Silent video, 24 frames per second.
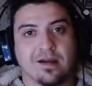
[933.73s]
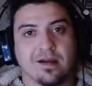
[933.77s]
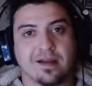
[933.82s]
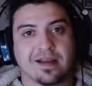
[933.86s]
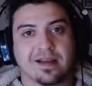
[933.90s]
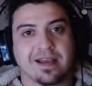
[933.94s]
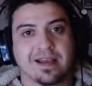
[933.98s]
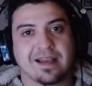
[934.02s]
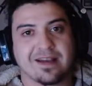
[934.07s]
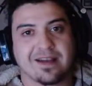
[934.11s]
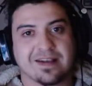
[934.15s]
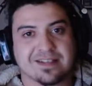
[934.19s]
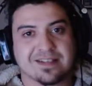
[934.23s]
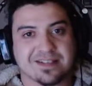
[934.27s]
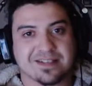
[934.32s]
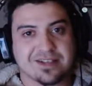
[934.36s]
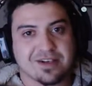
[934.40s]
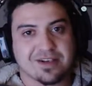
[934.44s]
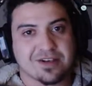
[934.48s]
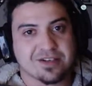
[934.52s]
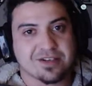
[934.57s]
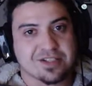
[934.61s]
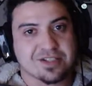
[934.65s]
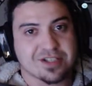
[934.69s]
Okay guys and
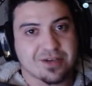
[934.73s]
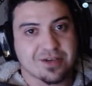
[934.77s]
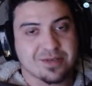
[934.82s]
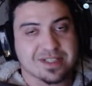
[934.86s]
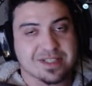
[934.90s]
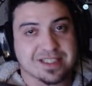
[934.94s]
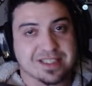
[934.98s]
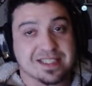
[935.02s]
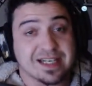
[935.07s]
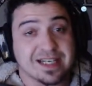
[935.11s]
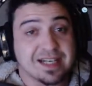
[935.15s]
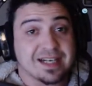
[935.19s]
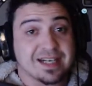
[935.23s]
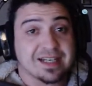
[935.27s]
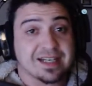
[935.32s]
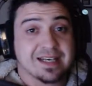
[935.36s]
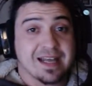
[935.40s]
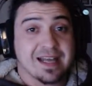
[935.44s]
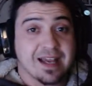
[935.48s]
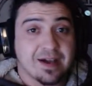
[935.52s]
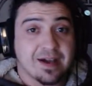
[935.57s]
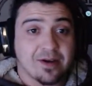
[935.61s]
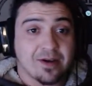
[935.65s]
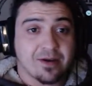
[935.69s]
girls, so it's dark
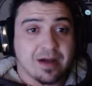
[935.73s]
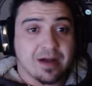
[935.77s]
now.